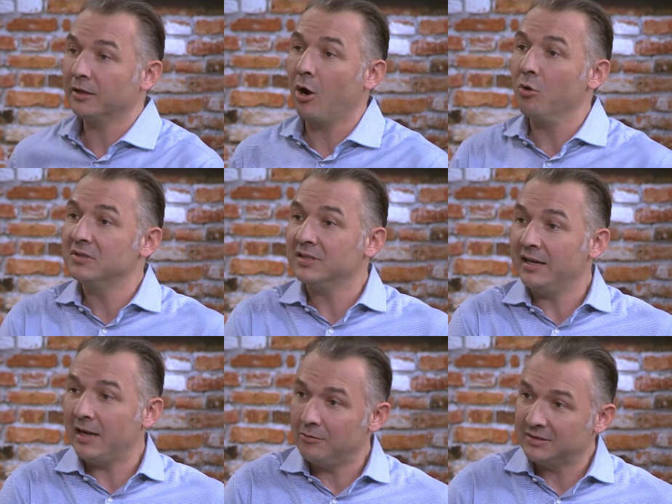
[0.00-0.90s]
and the cold
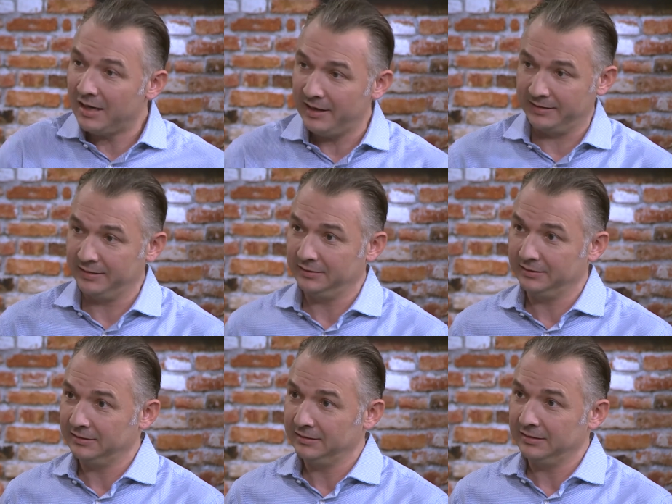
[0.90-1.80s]
side outside.
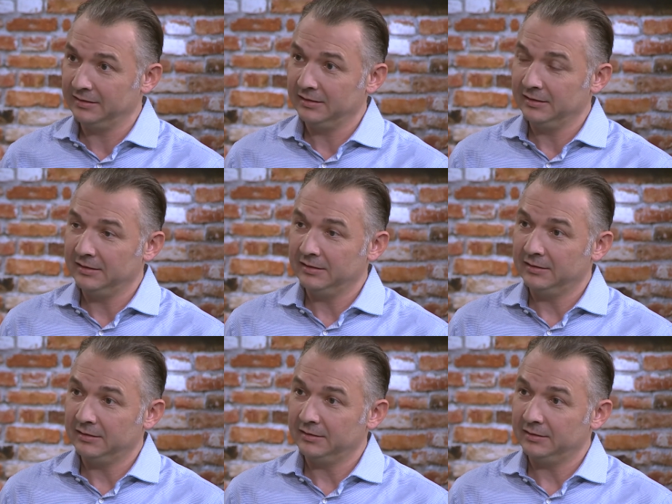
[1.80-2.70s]
I get it.
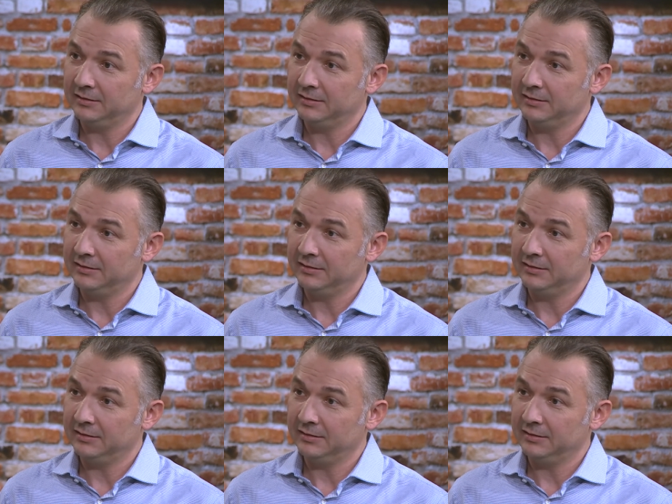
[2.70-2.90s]
And